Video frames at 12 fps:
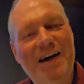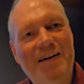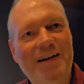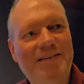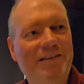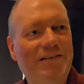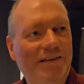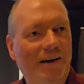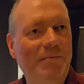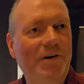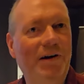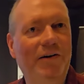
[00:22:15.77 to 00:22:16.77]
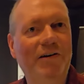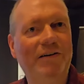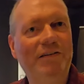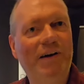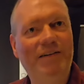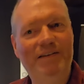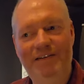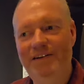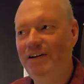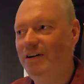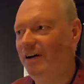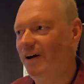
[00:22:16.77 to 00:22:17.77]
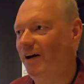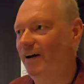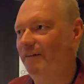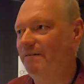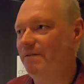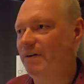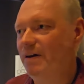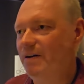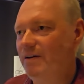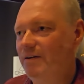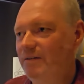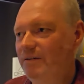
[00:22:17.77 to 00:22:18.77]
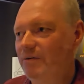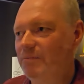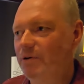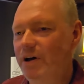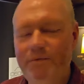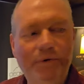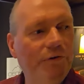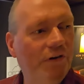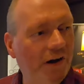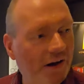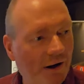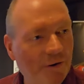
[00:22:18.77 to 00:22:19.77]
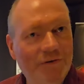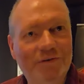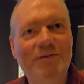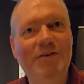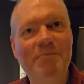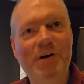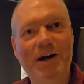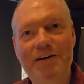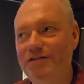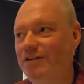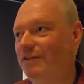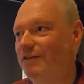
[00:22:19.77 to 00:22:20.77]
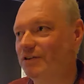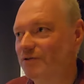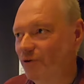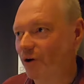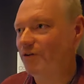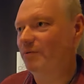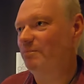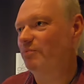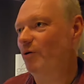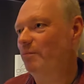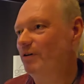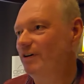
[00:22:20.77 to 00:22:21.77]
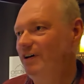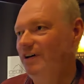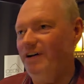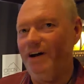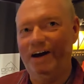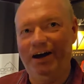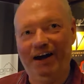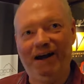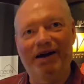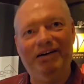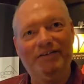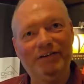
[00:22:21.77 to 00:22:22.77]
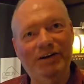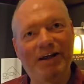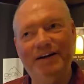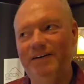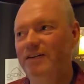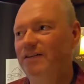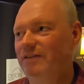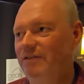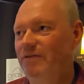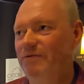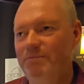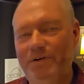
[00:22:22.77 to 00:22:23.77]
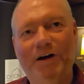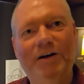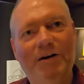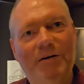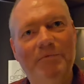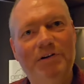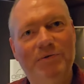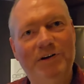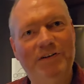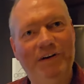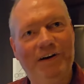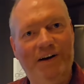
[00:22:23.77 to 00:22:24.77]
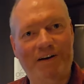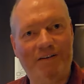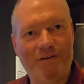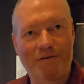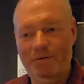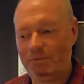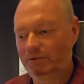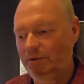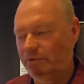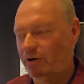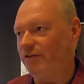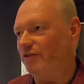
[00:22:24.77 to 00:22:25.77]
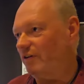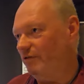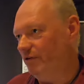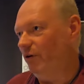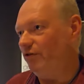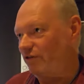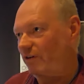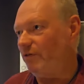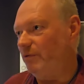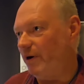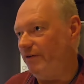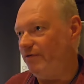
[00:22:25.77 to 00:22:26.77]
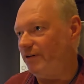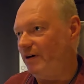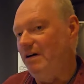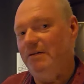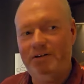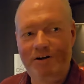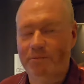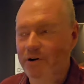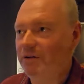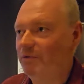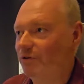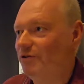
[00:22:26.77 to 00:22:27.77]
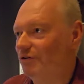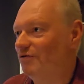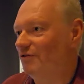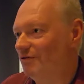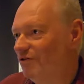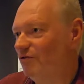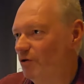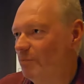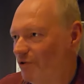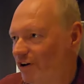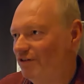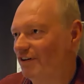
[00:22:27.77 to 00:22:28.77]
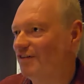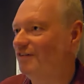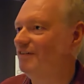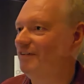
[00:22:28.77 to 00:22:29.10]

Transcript: And that's the same here, is that the uh, your brain will take out the bass if it's not properly uh, related right. uh, between the, the, the, pressure and the velocity and the weight. Your brain will just suppress it.